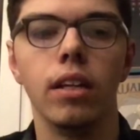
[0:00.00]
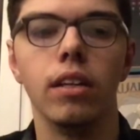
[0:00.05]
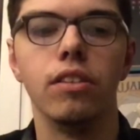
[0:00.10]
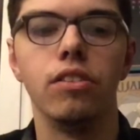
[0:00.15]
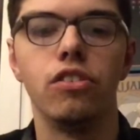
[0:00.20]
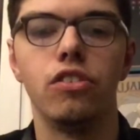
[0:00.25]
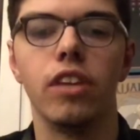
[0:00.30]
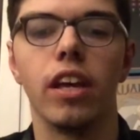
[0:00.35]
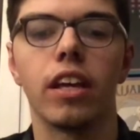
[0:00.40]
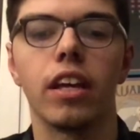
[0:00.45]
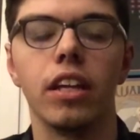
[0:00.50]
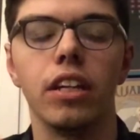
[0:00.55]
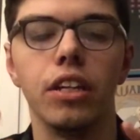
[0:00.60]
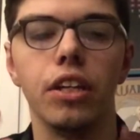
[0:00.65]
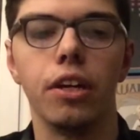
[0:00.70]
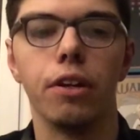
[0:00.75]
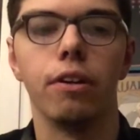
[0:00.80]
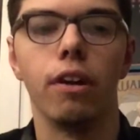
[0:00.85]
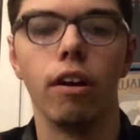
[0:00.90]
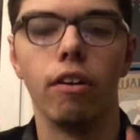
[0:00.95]
second
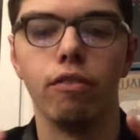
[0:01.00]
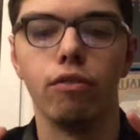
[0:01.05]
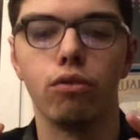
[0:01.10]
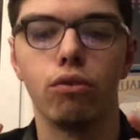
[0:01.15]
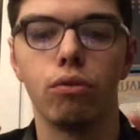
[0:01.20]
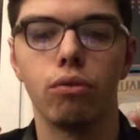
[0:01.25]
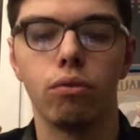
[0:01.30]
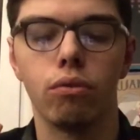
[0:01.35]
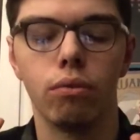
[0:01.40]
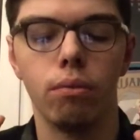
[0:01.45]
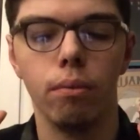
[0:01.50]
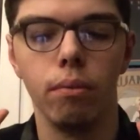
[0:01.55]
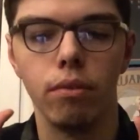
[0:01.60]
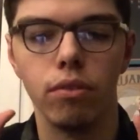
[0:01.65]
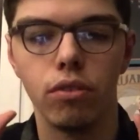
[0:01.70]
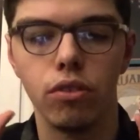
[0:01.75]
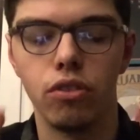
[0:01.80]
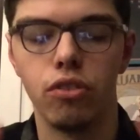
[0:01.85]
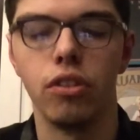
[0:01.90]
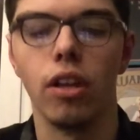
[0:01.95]
year of
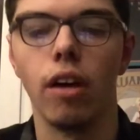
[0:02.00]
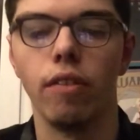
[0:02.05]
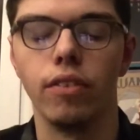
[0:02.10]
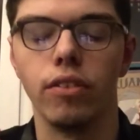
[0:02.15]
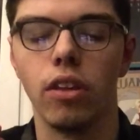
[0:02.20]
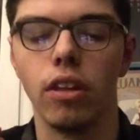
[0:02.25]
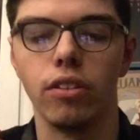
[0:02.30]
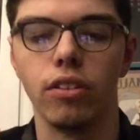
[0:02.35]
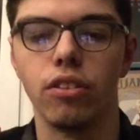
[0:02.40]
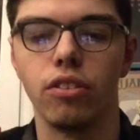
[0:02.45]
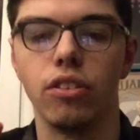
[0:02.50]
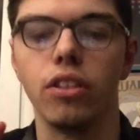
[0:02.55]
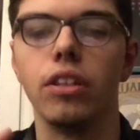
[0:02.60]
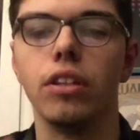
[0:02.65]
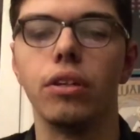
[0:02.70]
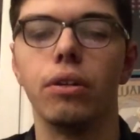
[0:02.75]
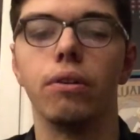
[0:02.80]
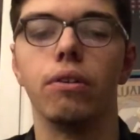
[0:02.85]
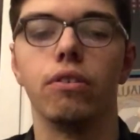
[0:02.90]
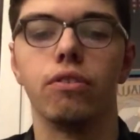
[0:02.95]
as a
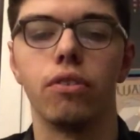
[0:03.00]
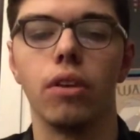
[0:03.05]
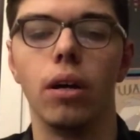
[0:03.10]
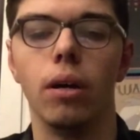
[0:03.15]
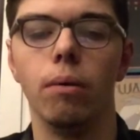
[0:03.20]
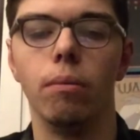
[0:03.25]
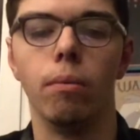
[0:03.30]
senior. So.